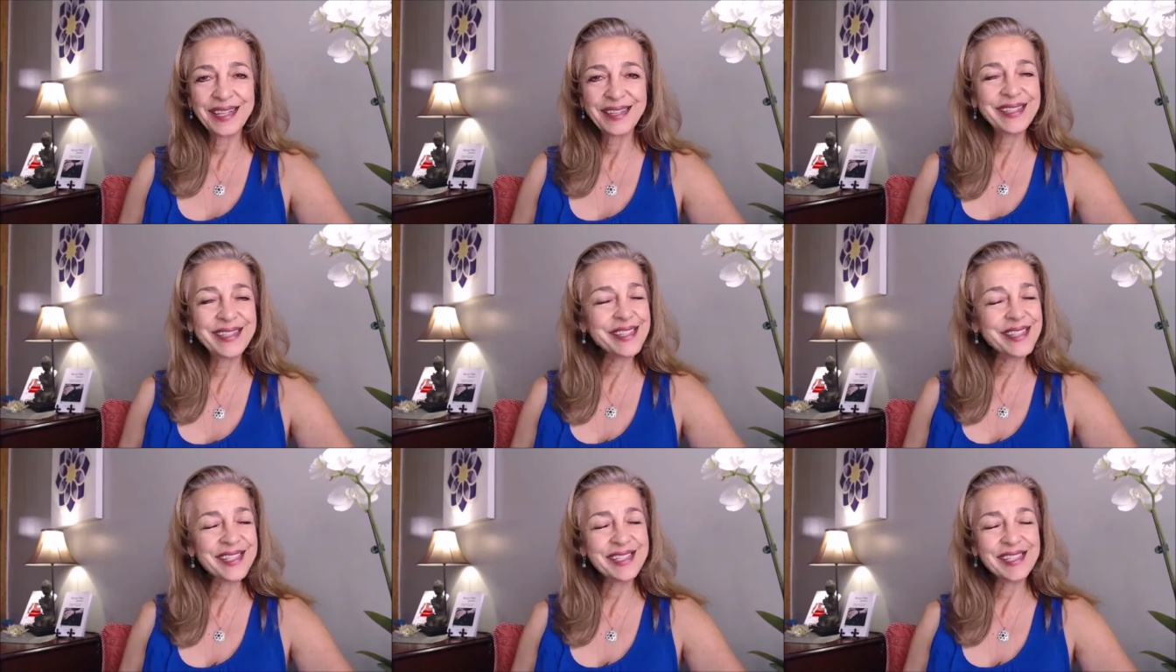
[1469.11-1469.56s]

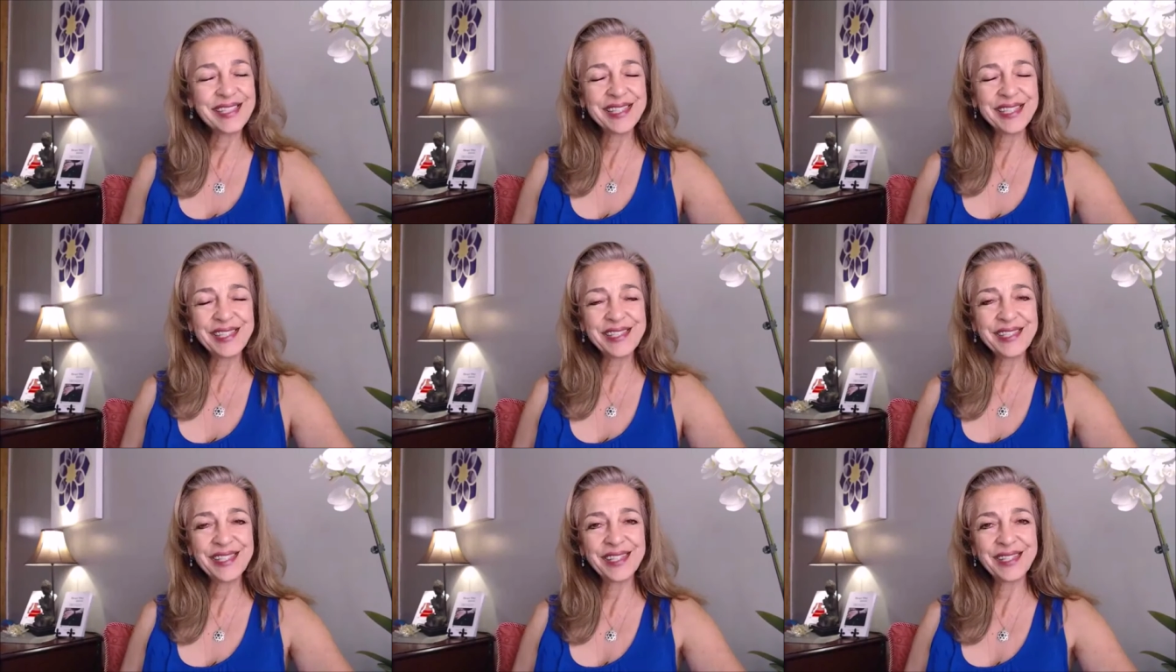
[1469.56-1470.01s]
This is
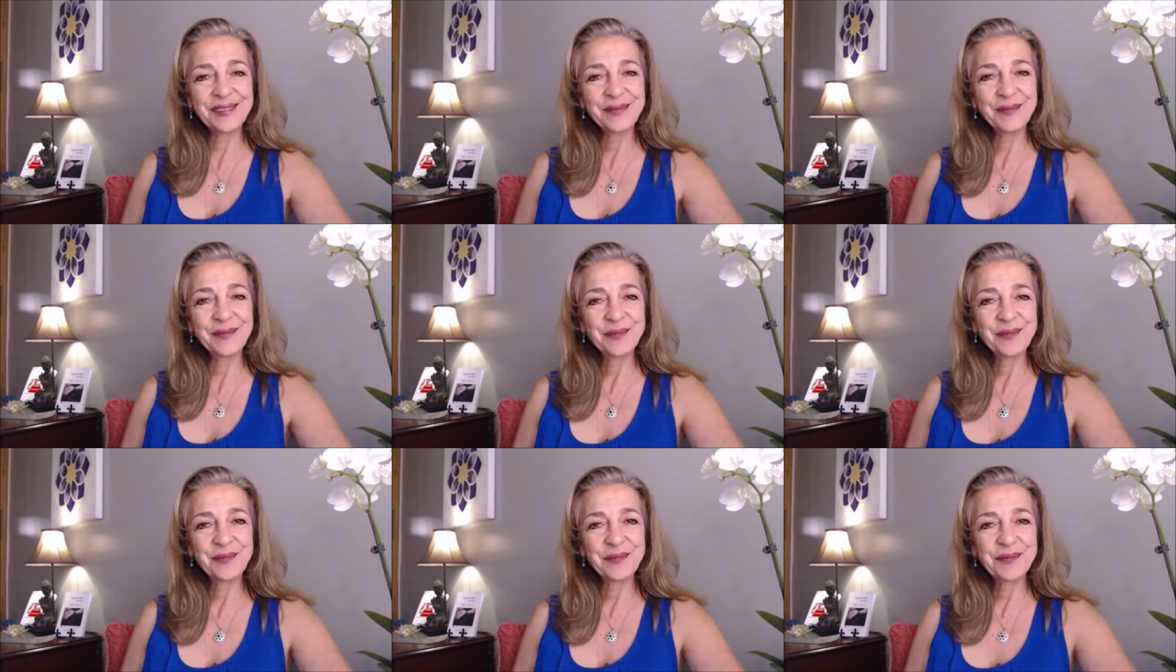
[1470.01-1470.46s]
Liza,
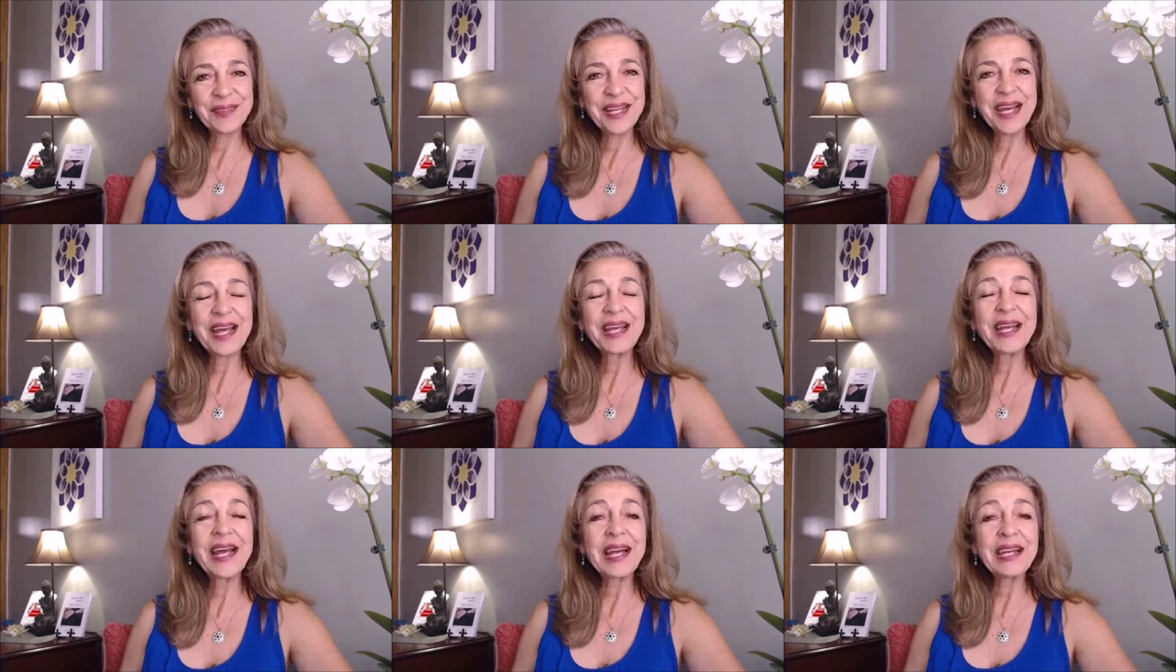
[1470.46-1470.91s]

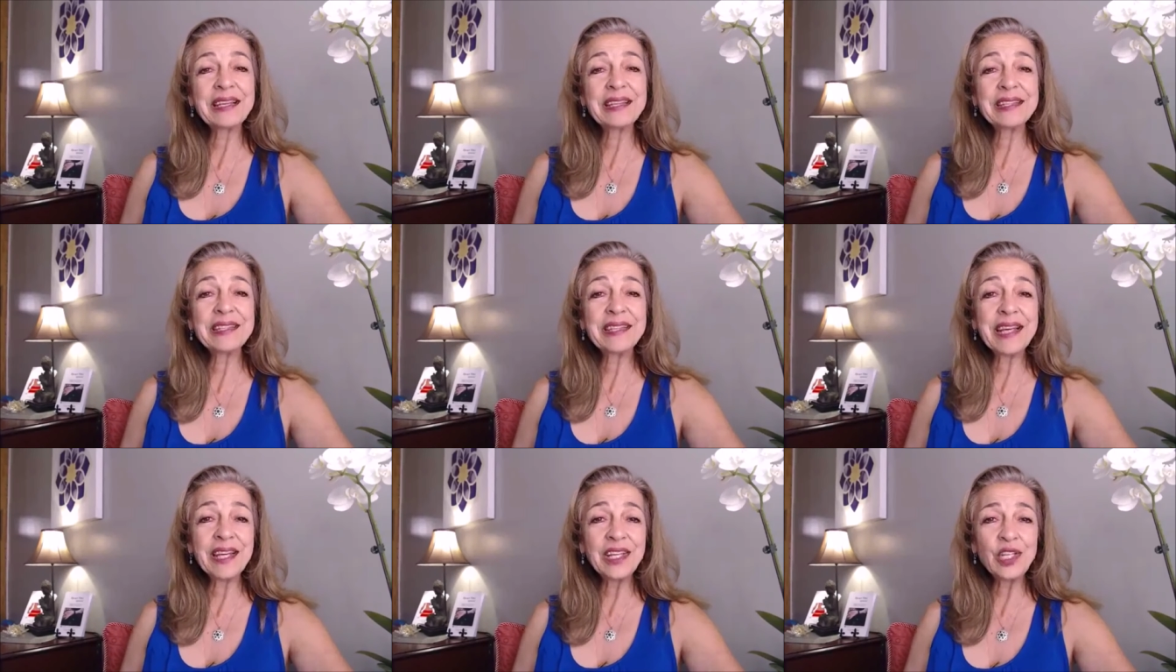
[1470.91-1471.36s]
and I
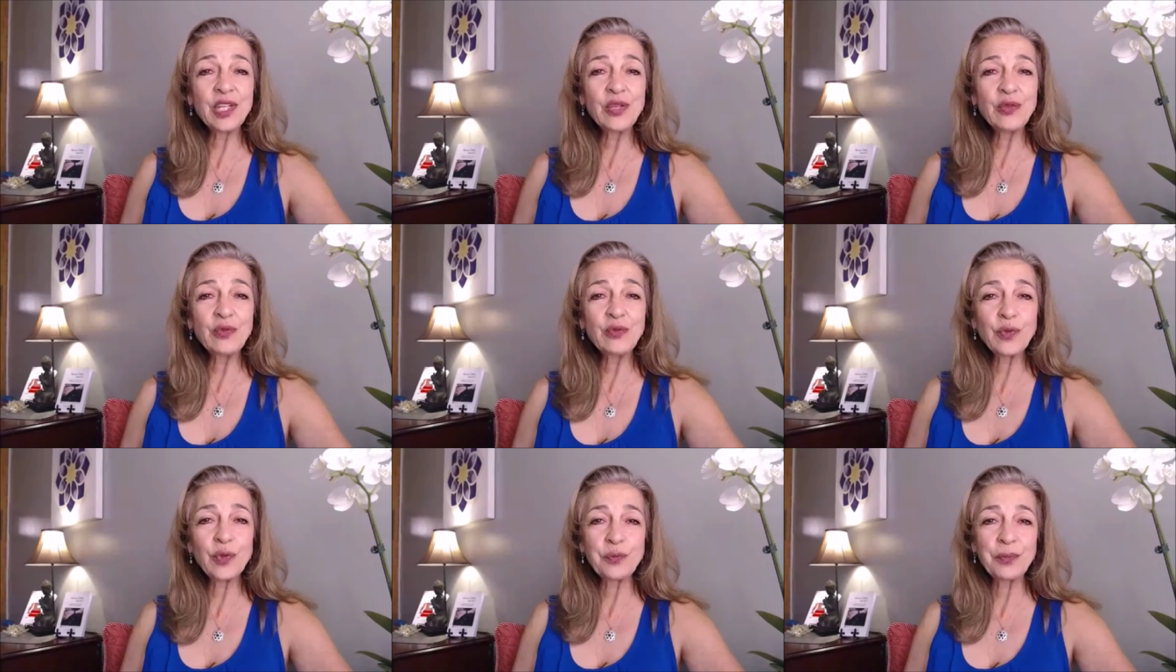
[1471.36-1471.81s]
thank
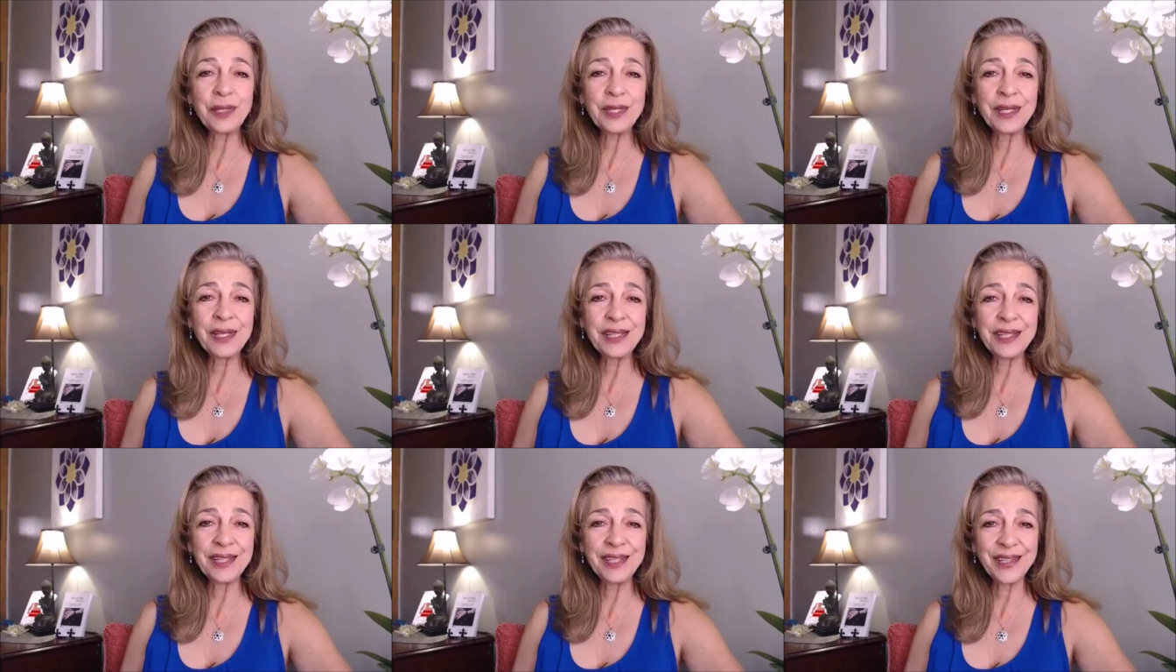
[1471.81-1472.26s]
you for
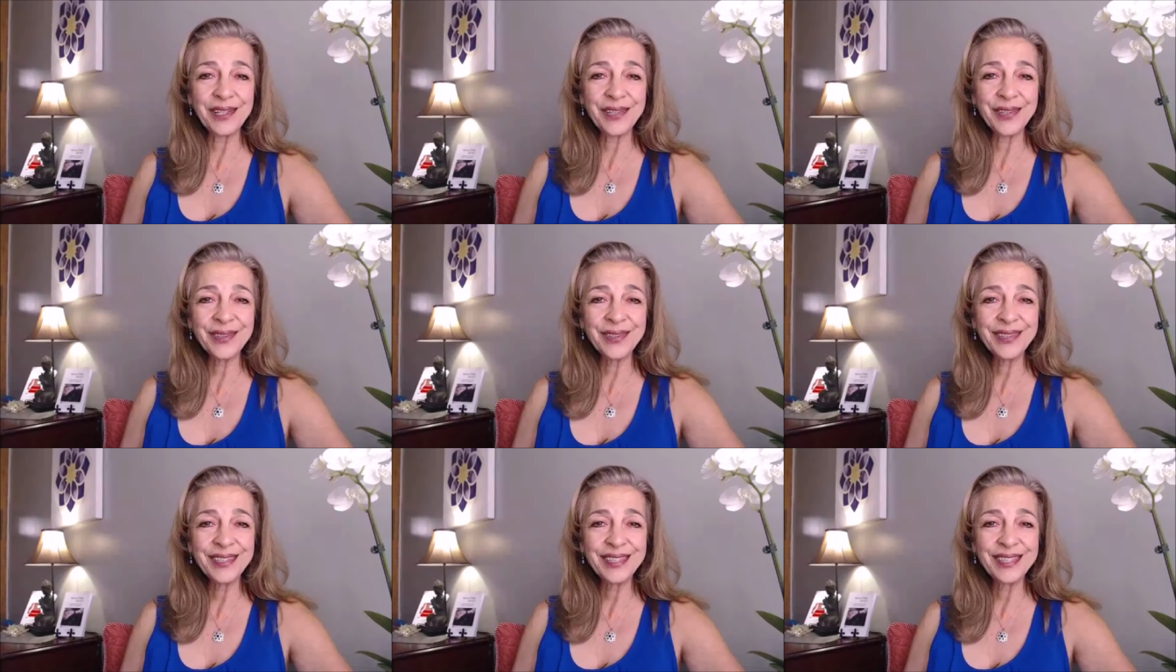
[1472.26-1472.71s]
being
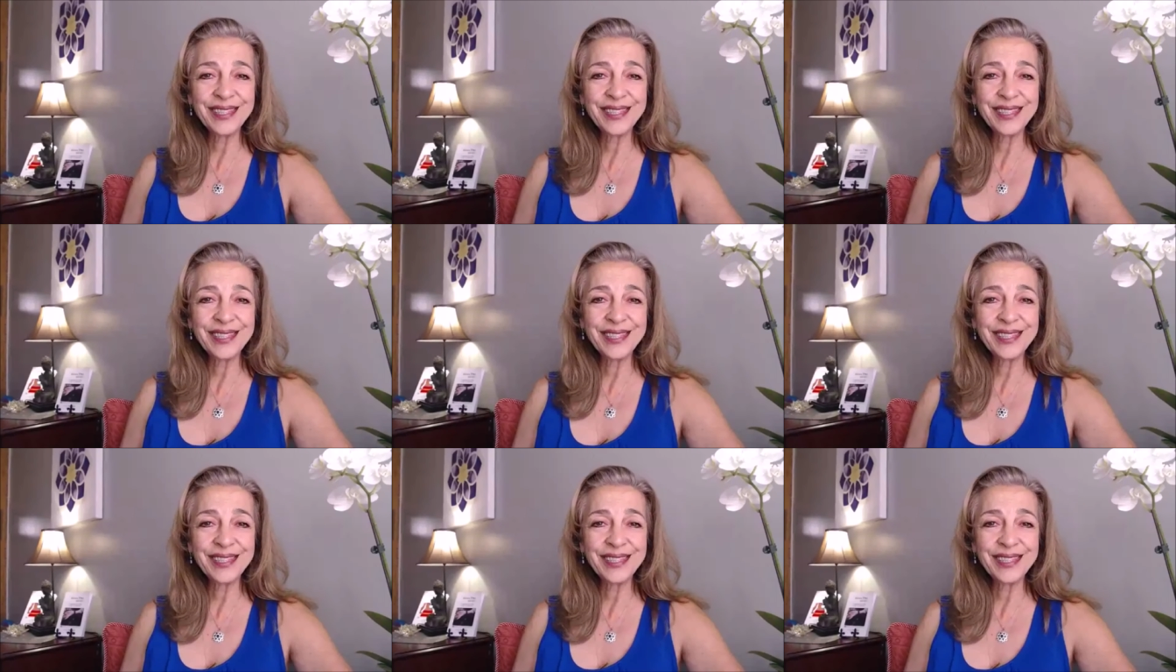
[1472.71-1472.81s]
here